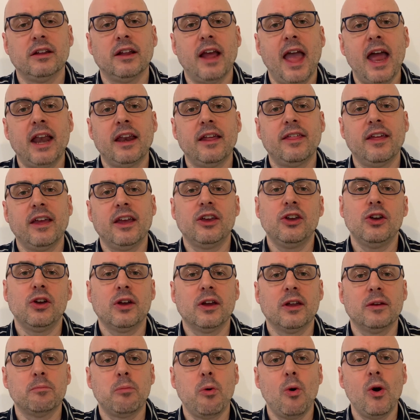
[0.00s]
Anything you
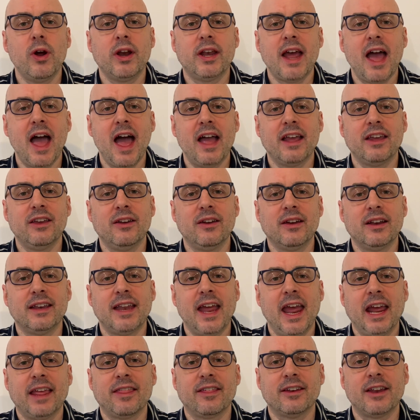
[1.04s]
can point at, you can
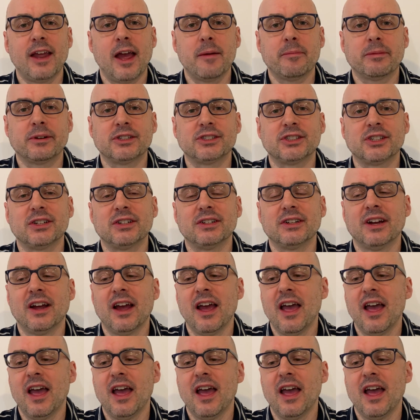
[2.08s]
take the temperature.